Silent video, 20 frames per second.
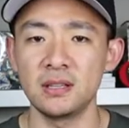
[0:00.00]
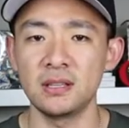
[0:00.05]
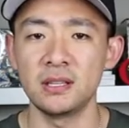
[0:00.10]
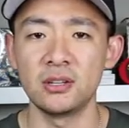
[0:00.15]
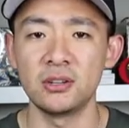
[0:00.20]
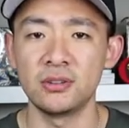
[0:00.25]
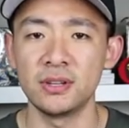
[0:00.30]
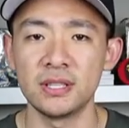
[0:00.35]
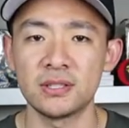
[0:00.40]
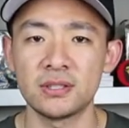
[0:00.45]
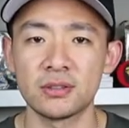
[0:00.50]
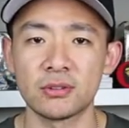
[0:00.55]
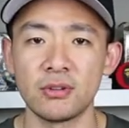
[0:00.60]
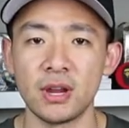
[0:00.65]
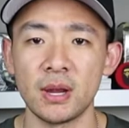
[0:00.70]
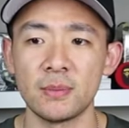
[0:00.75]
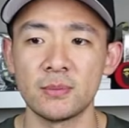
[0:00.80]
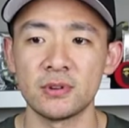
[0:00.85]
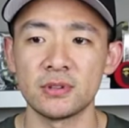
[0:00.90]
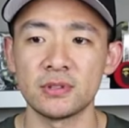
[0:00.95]
you know
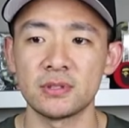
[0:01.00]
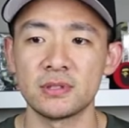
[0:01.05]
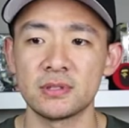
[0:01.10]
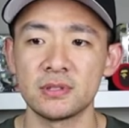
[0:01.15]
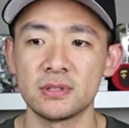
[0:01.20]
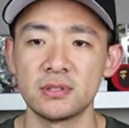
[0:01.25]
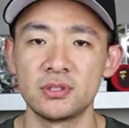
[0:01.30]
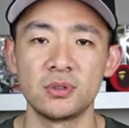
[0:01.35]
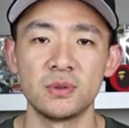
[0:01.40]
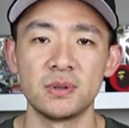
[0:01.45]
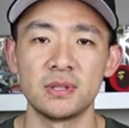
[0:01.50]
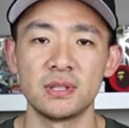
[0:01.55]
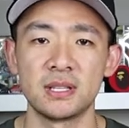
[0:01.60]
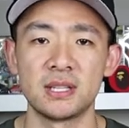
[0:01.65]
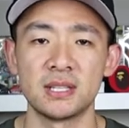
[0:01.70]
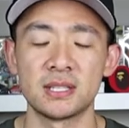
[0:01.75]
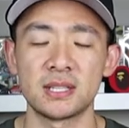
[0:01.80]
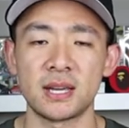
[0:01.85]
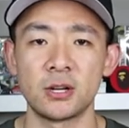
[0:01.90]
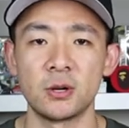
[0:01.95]
Instagrammers doing the
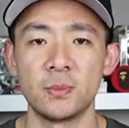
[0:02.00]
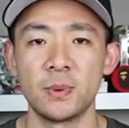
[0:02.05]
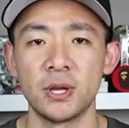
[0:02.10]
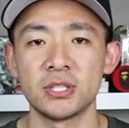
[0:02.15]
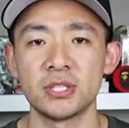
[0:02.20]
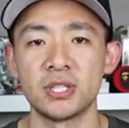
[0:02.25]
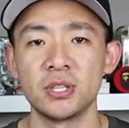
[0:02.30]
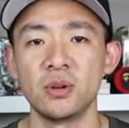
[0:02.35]
designer belts